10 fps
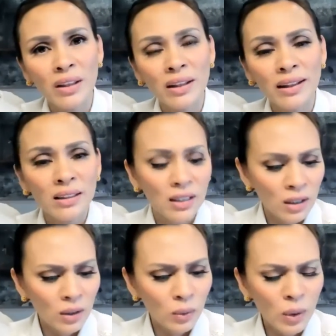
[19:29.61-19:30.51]
And then,
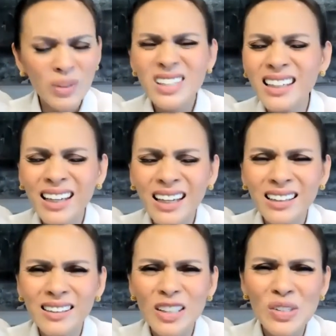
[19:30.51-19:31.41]
what was it again?
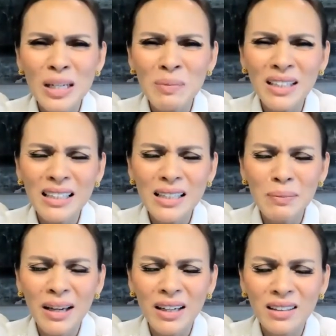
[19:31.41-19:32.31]
Can you send me an email?